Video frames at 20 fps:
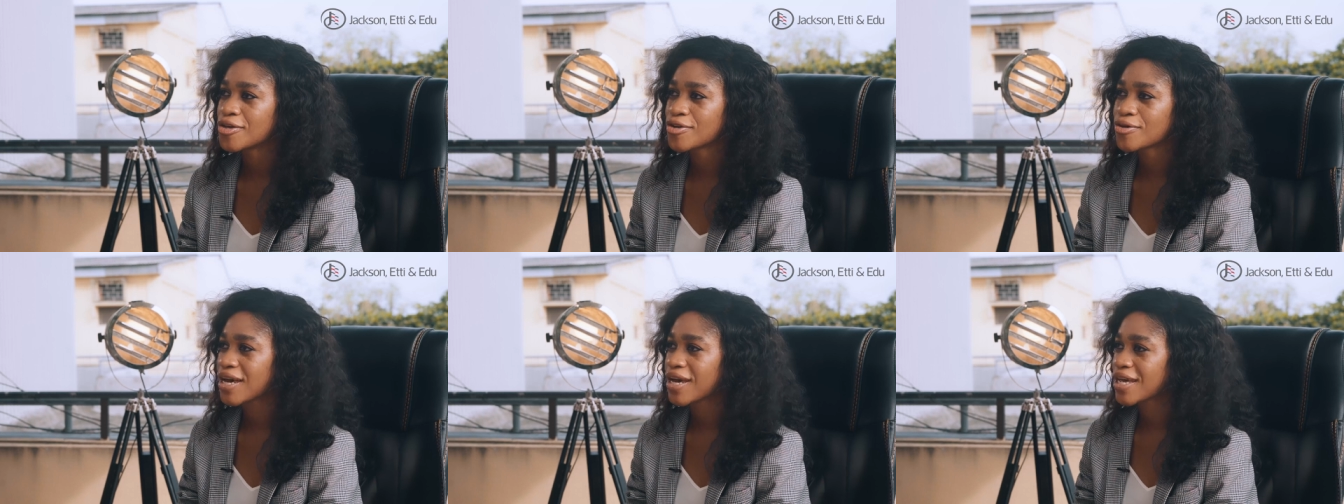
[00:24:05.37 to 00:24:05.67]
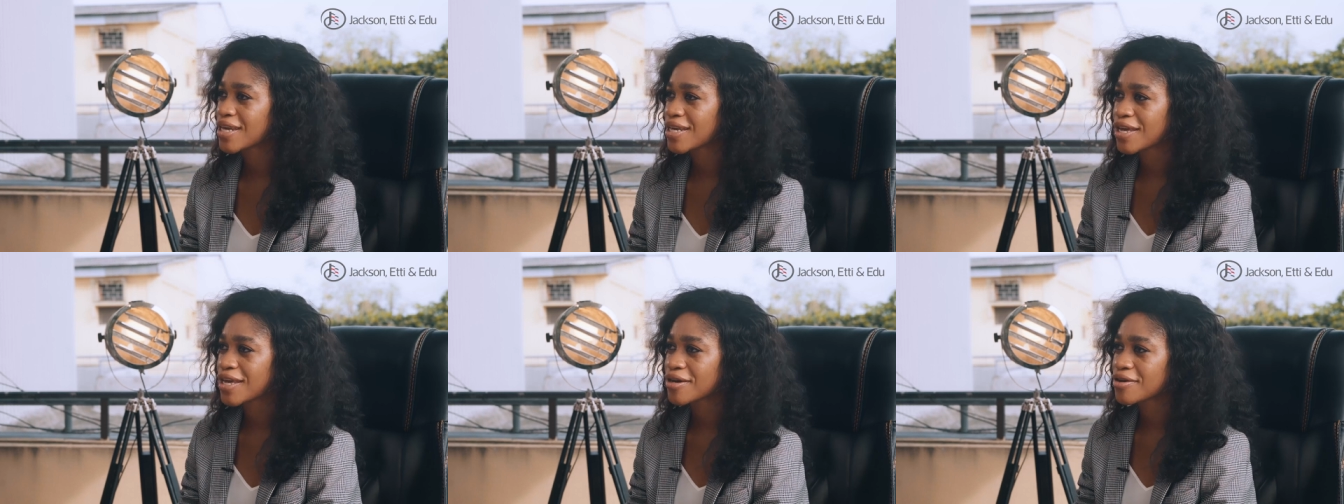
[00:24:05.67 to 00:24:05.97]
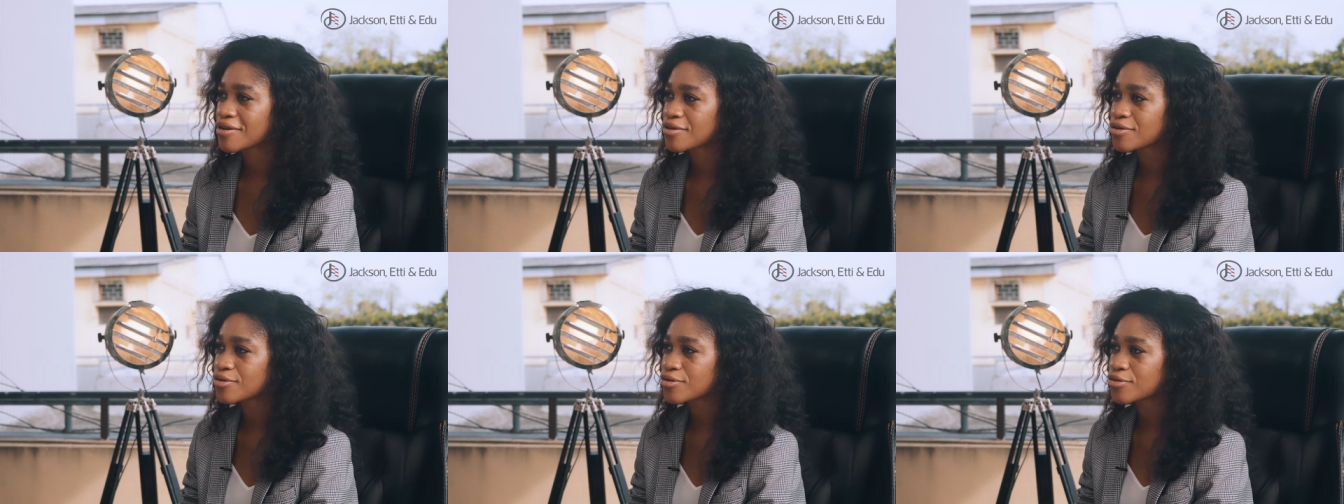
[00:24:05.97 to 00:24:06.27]
you had
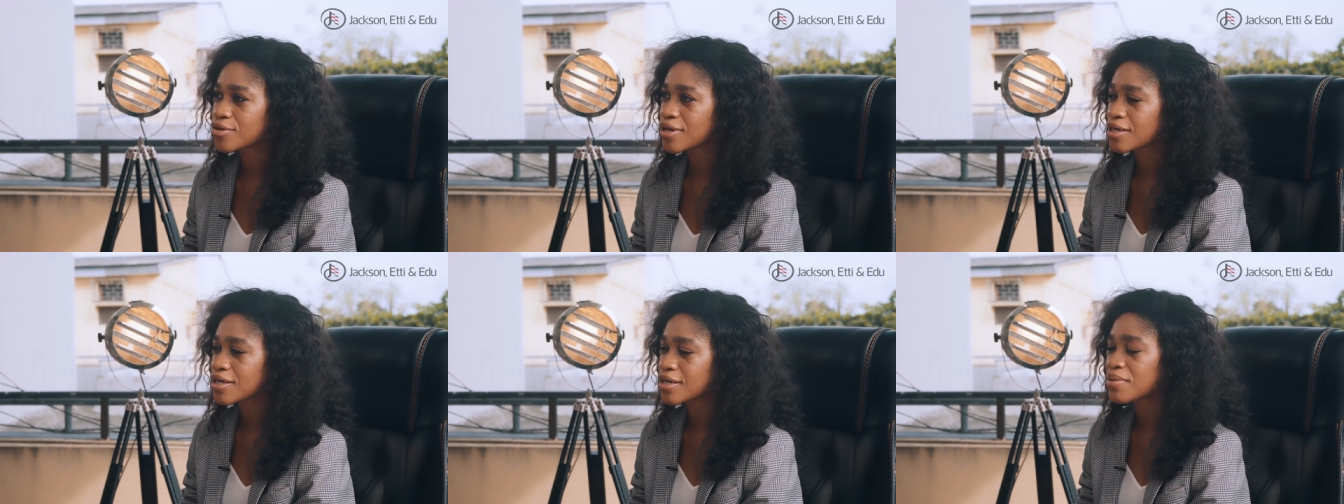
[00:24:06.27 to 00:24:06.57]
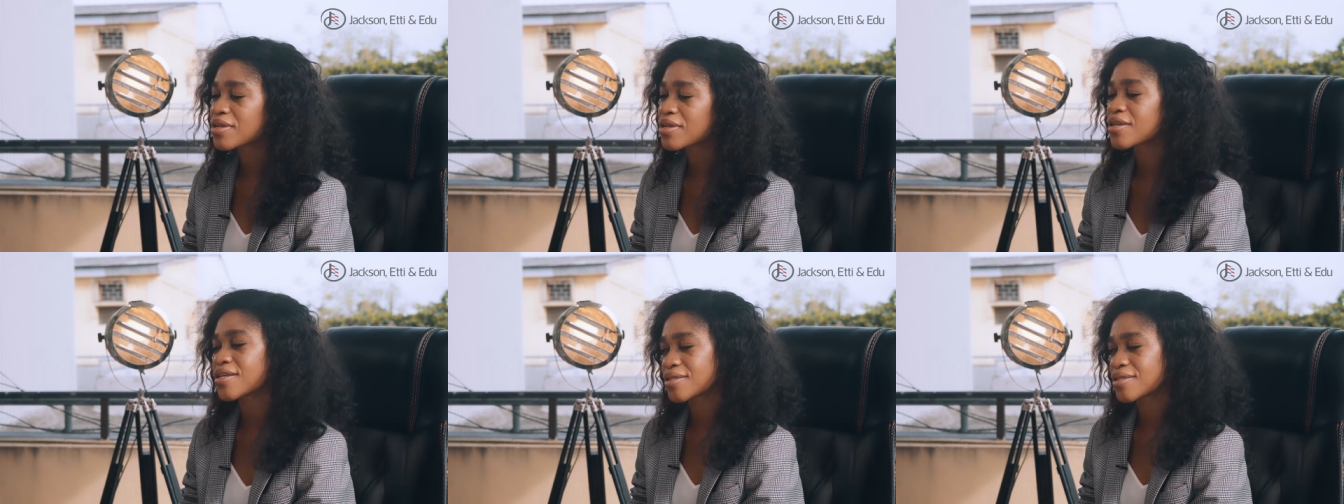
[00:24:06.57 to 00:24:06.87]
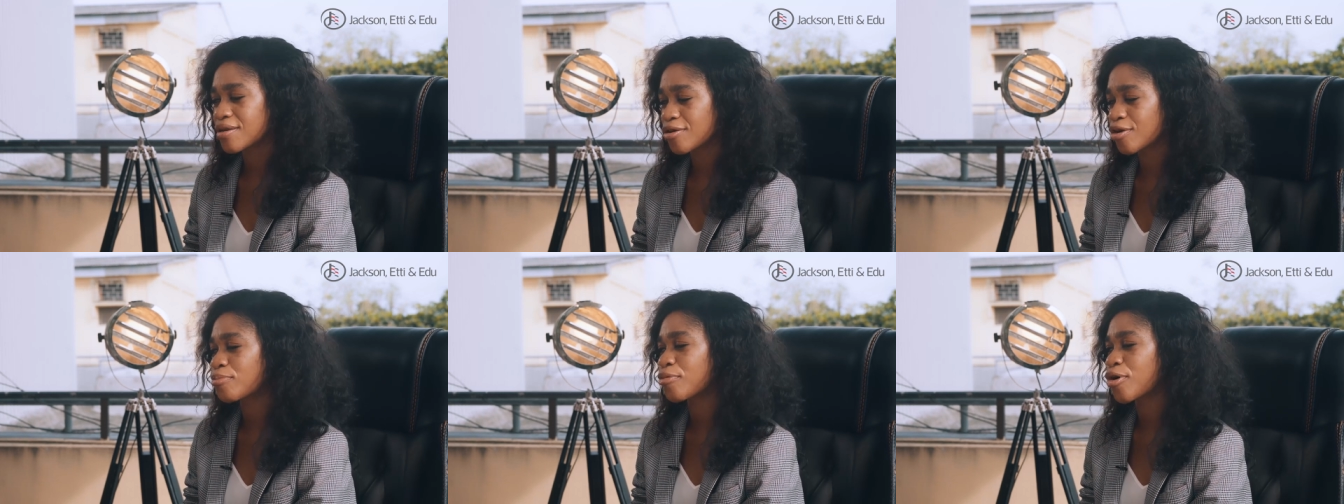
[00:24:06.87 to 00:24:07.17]
there's
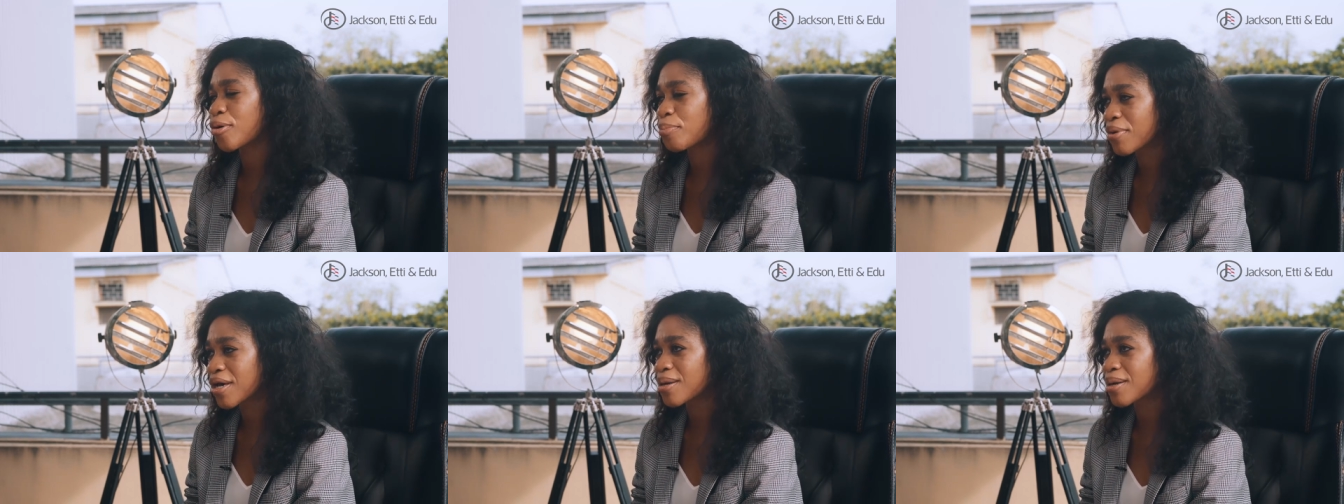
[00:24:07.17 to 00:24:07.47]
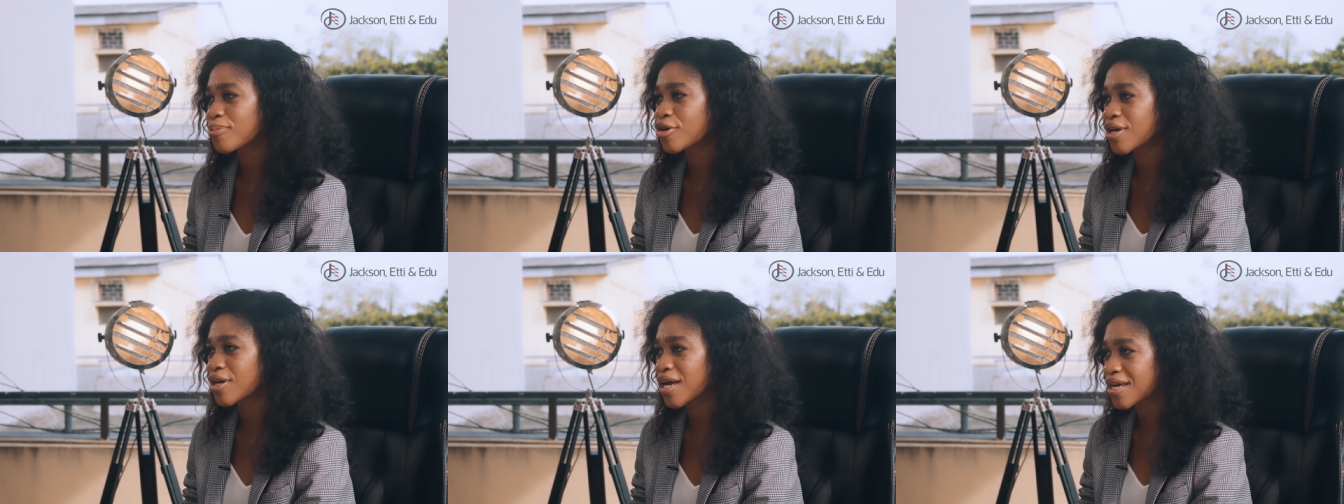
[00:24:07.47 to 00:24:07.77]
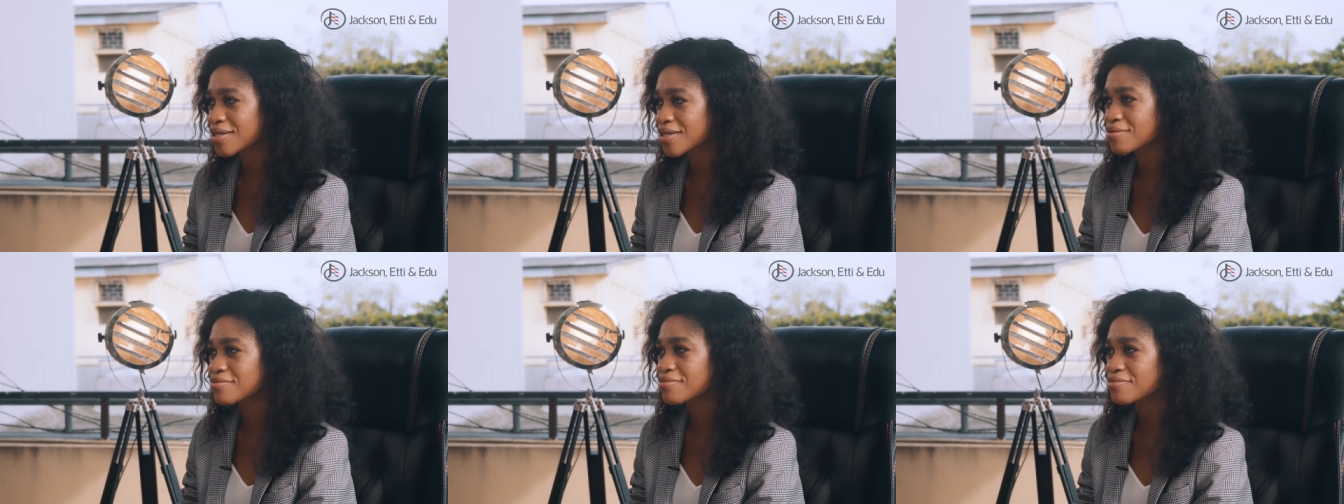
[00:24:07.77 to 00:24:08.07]
still a lot more men, but you
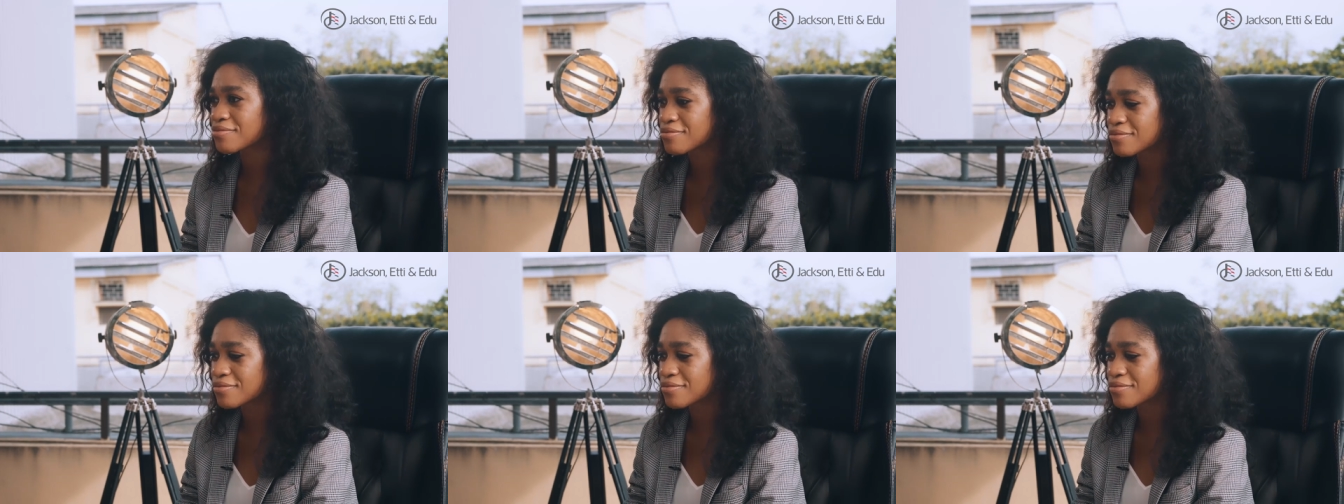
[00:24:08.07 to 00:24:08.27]
had a